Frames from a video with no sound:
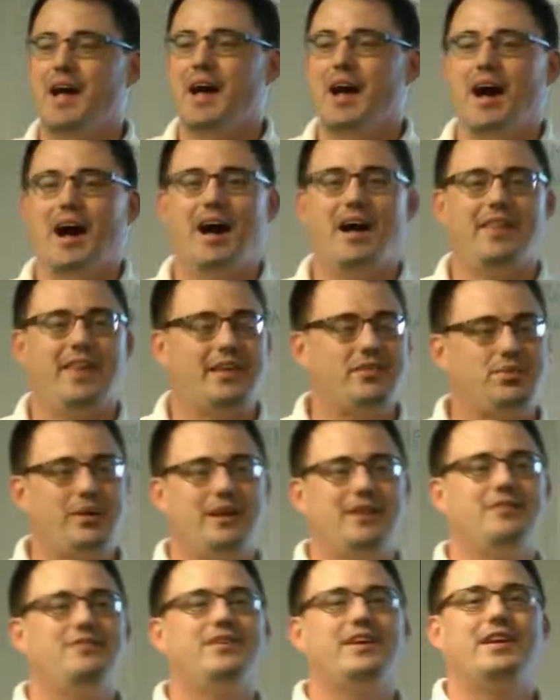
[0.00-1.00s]
That's where
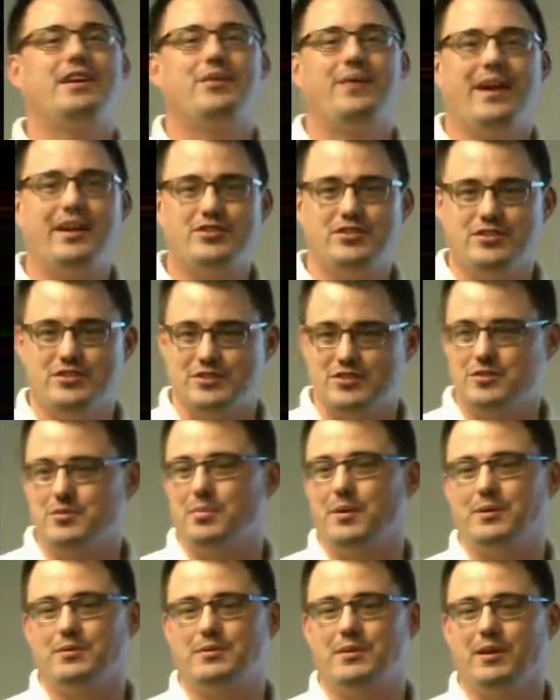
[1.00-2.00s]
configurations are
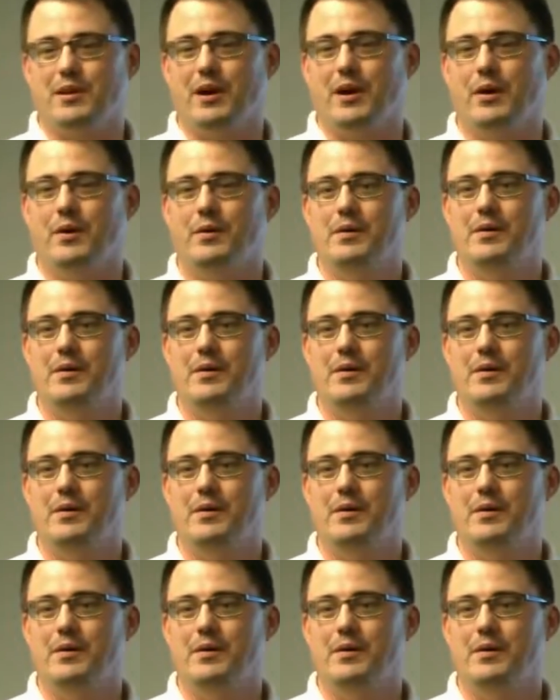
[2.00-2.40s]
supposed to go.